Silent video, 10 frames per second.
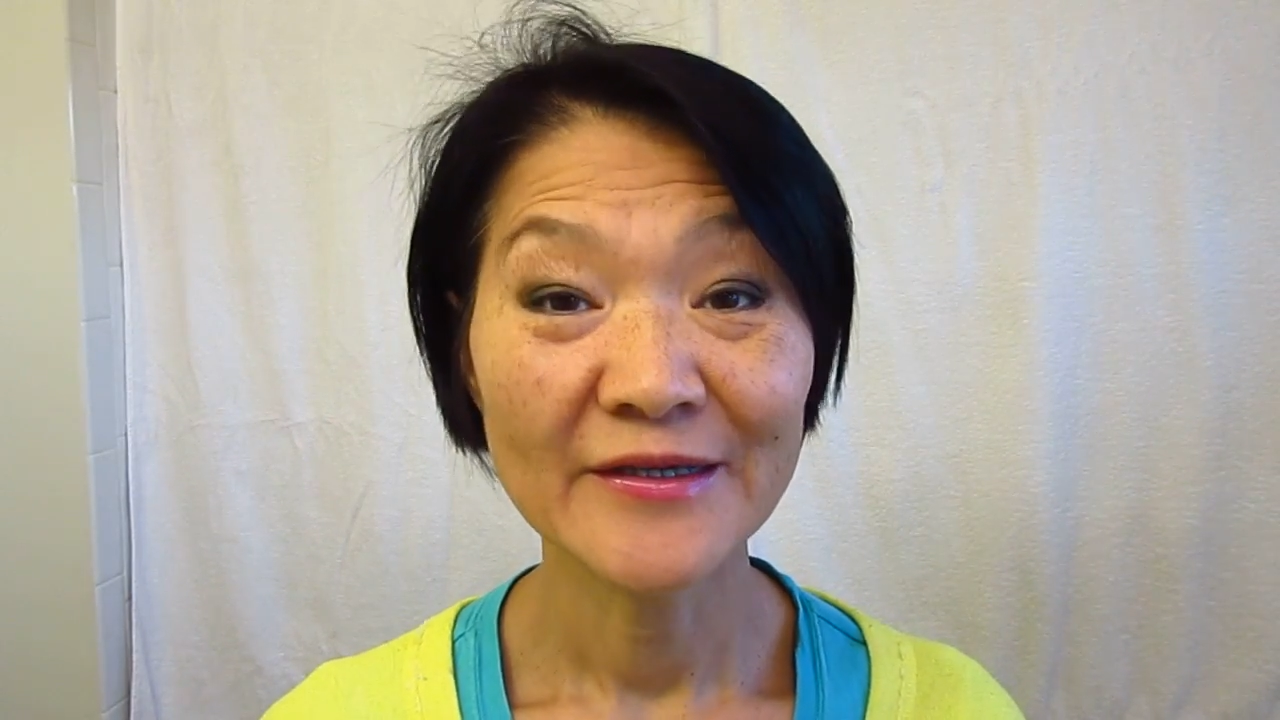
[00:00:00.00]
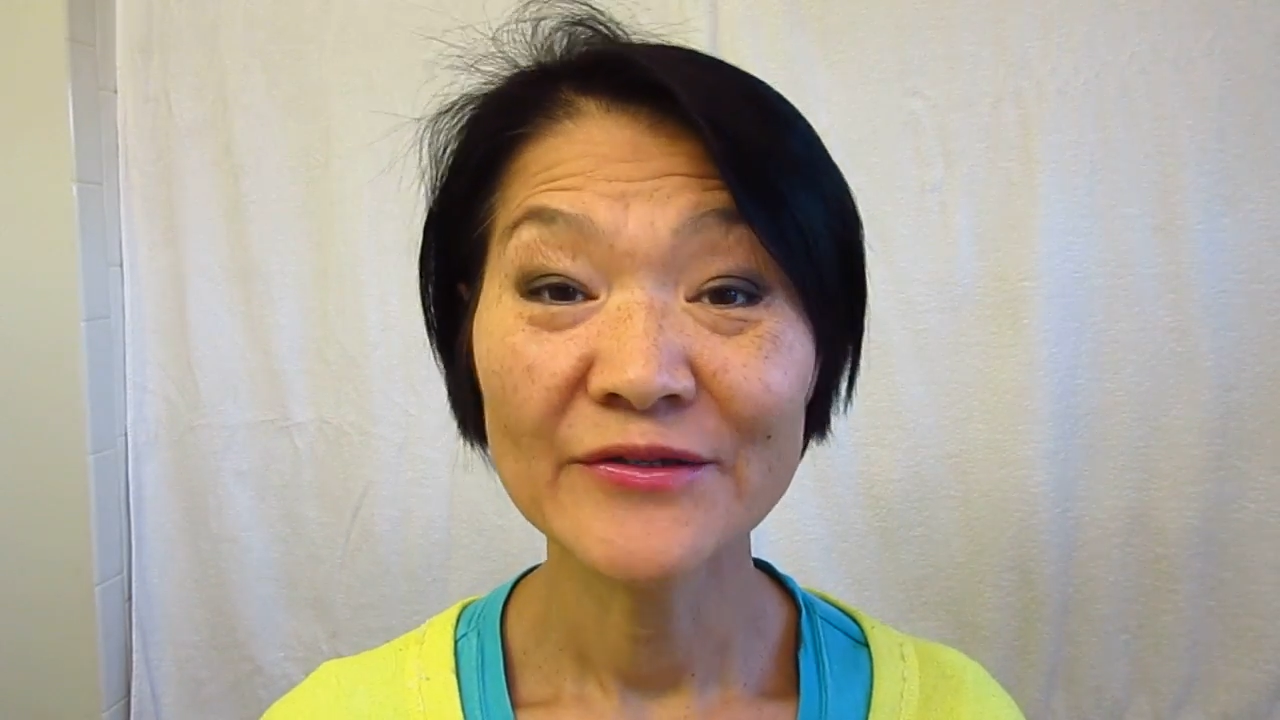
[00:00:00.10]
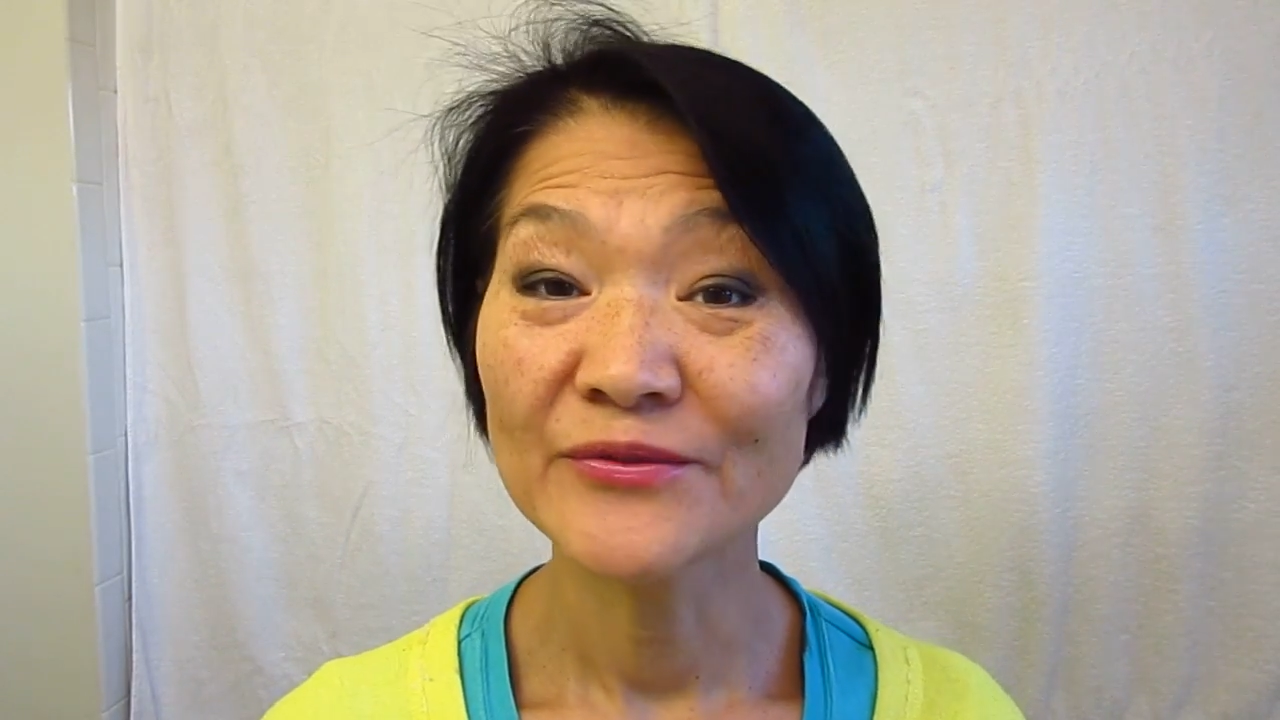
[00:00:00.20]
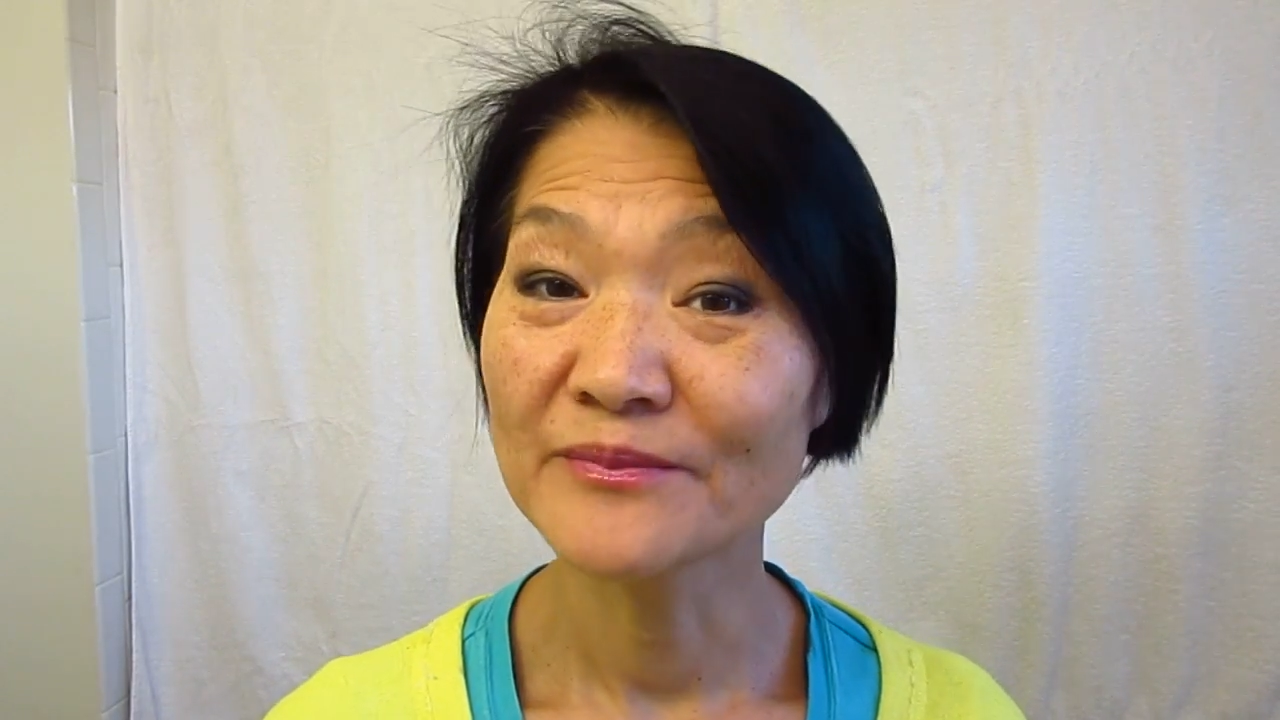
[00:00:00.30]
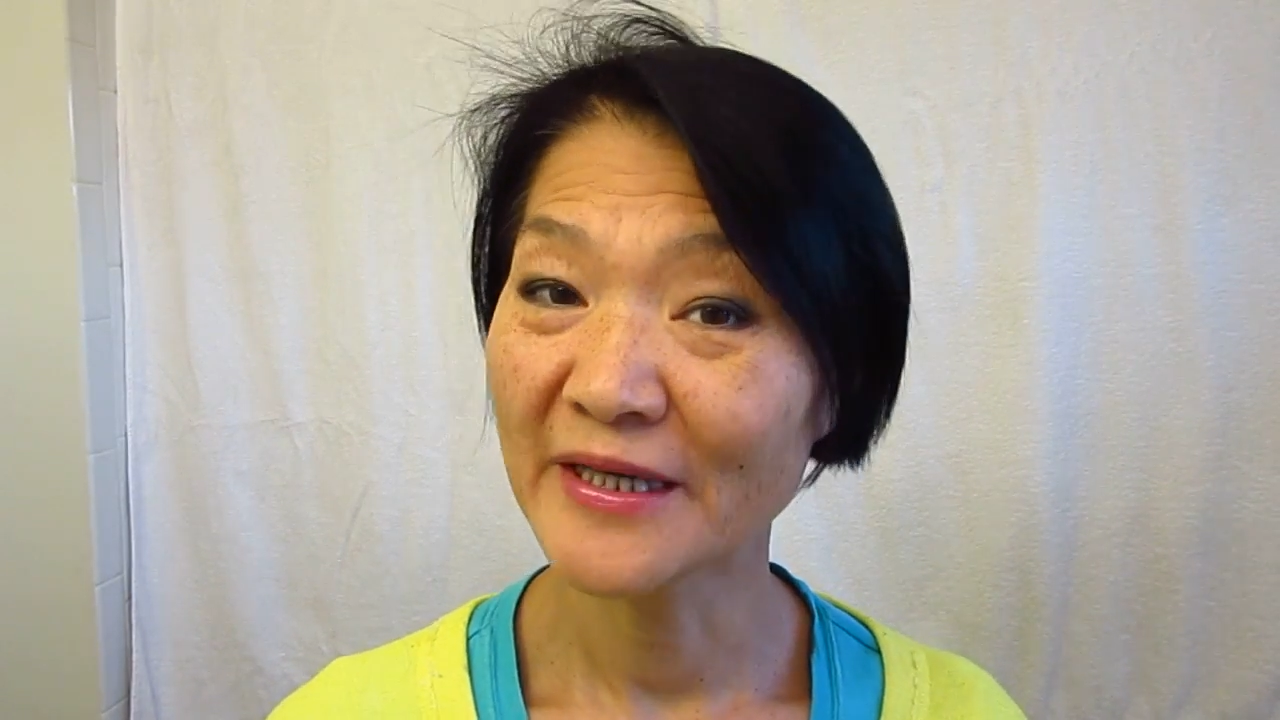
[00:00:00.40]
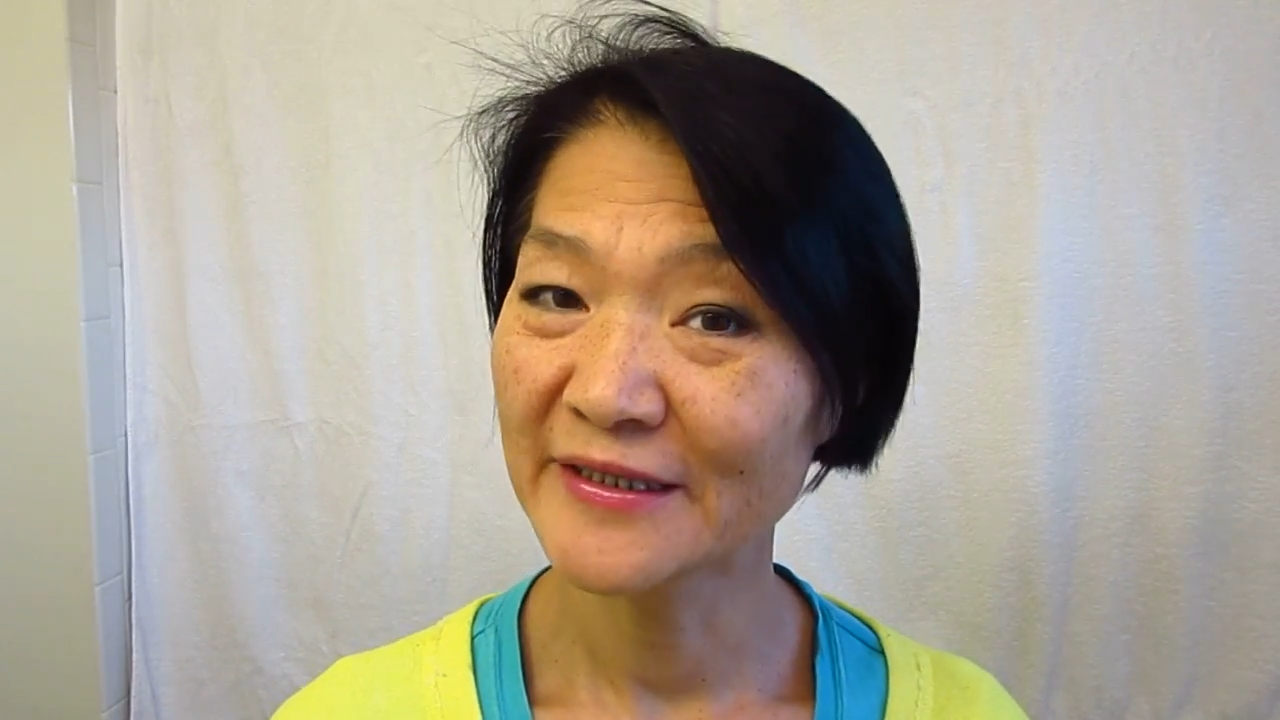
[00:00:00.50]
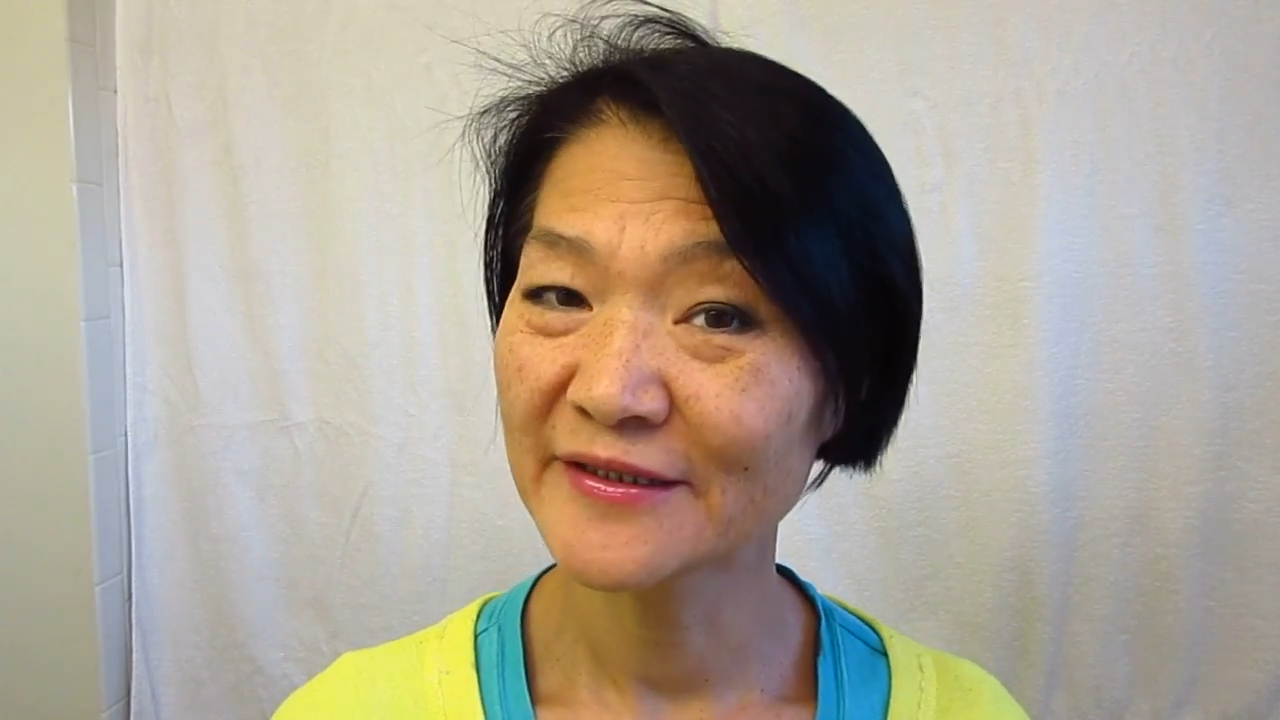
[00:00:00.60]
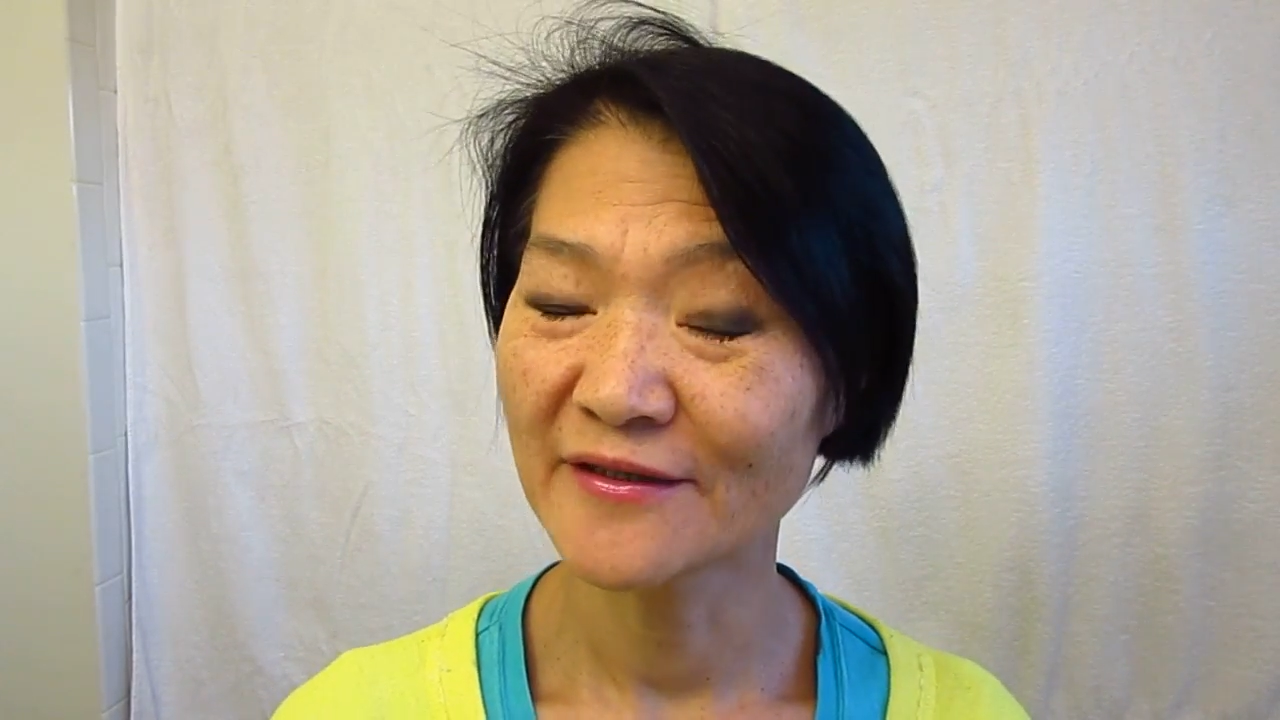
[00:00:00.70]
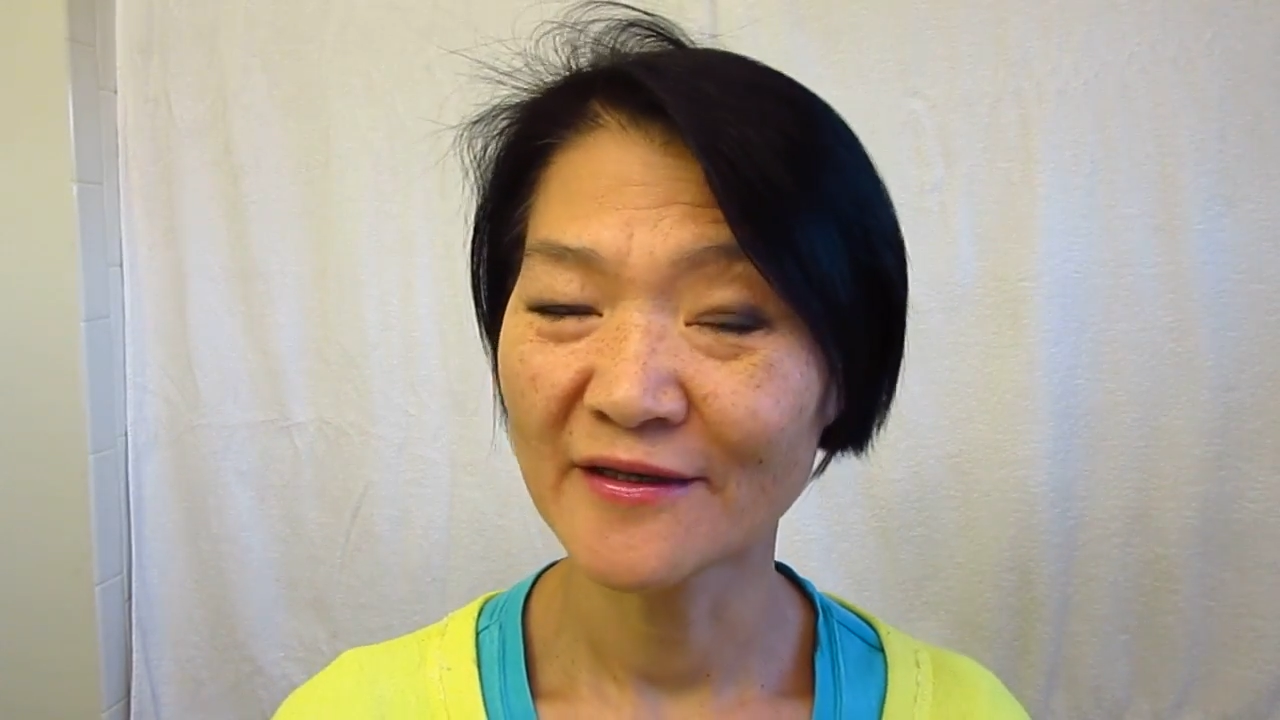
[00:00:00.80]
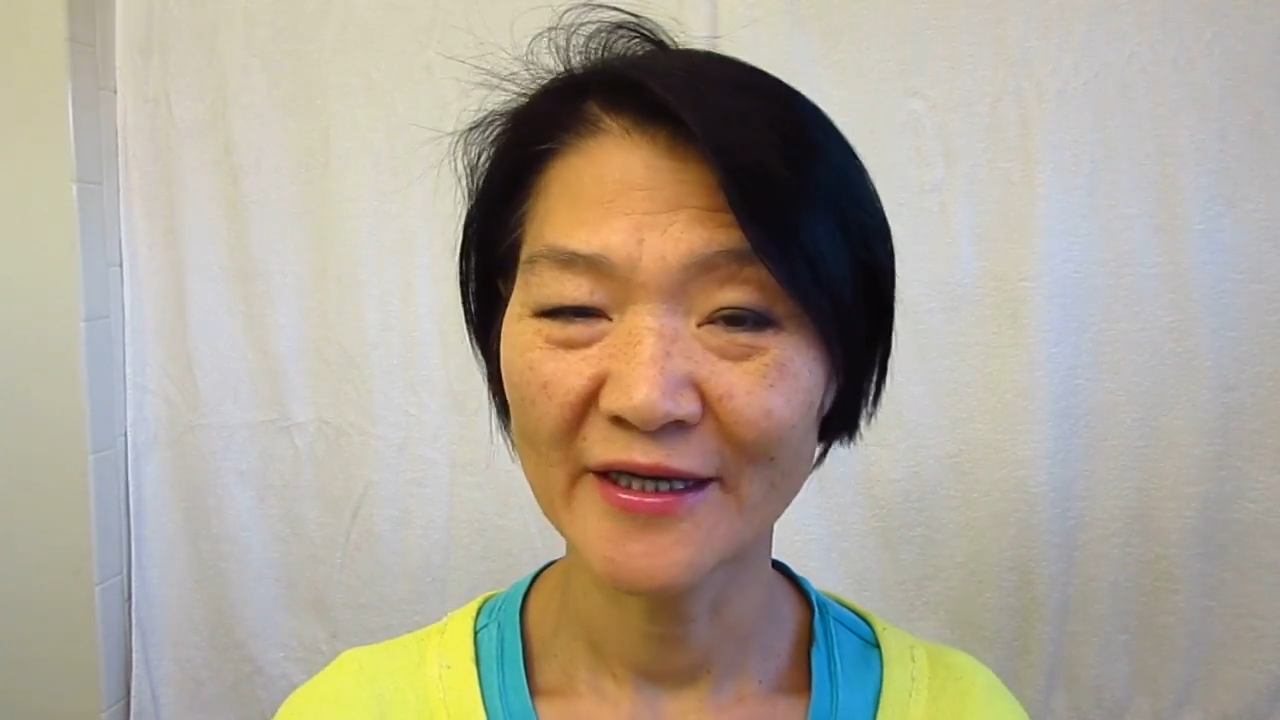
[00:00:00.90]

you made your